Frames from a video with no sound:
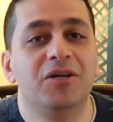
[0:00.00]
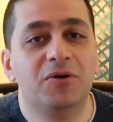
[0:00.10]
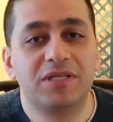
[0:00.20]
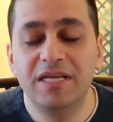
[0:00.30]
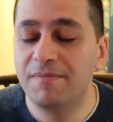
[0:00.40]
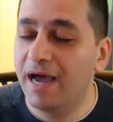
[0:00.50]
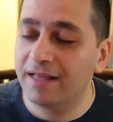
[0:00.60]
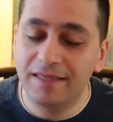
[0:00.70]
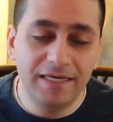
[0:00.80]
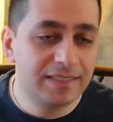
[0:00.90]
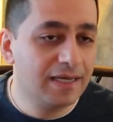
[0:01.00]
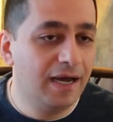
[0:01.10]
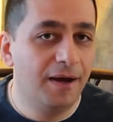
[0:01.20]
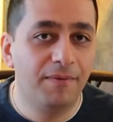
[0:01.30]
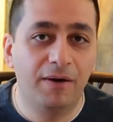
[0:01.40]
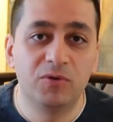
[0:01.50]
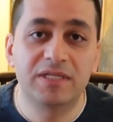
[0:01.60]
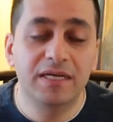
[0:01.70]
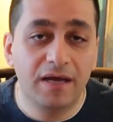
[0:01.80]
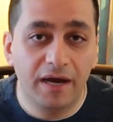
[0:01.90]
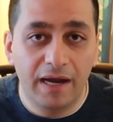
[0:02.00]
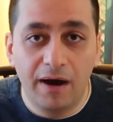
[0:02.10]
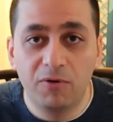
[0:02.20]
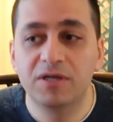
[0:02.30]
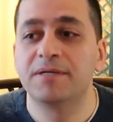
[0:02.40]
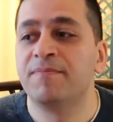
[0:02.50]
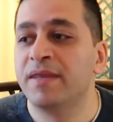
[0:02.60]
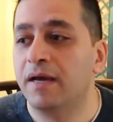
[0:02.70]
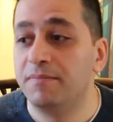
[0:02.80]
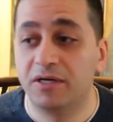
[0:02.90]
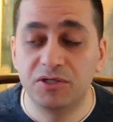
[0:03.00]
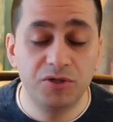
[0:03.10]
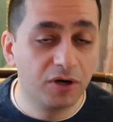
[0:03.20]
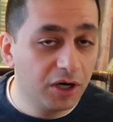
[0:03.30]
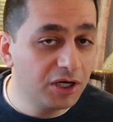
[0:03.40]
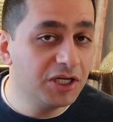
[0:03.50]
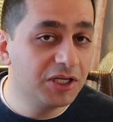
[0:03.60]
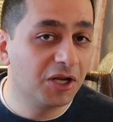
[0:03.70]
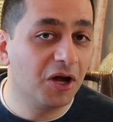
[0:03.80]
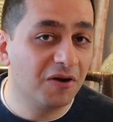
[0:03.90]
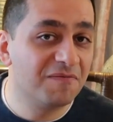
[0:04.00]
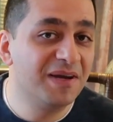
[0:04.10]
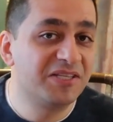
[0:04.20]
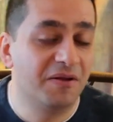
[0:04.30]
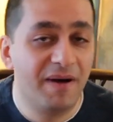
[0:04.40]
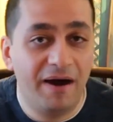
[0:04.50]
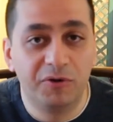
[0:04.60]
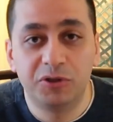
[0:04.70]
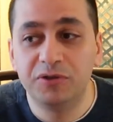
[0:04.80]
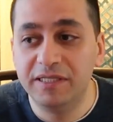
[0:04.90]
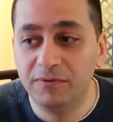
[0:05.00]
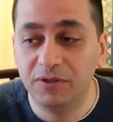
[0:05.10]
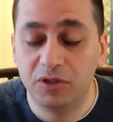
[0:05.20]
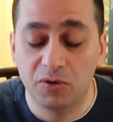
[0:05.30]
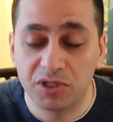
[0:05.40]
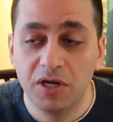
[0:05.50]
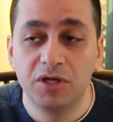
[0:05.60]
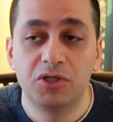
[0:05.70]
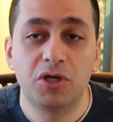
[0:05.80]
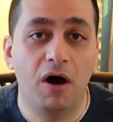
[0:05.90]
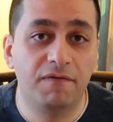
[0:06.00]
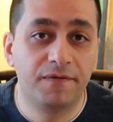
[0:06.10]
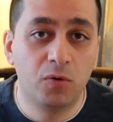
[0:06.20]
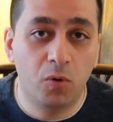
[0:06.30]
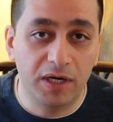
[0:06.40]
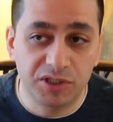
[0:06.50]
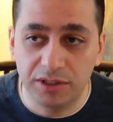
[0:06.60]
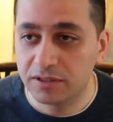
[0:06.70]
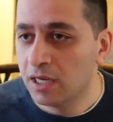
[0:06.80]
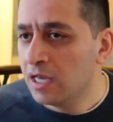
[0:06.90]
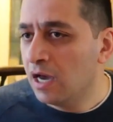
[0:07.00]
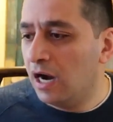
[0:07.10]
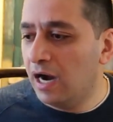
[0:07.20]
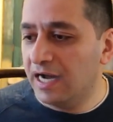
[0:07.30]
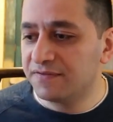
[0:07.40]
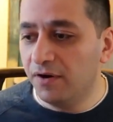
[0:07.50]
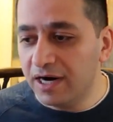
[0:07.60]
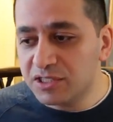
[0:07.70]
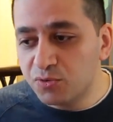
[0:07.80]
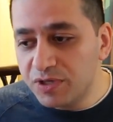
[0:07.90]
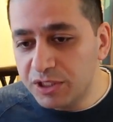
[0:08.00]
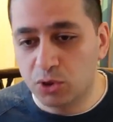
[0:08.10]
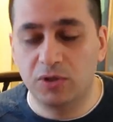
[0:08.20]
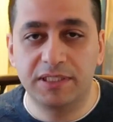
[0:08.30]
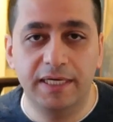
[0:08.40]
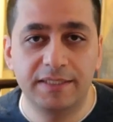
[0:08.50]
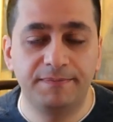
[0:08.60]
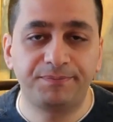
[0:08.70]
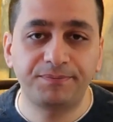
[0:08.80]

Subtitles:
sleep, at least I would say 9 hours, because you're going to need a lot of mental power to deal with those tough questions. As far as resources,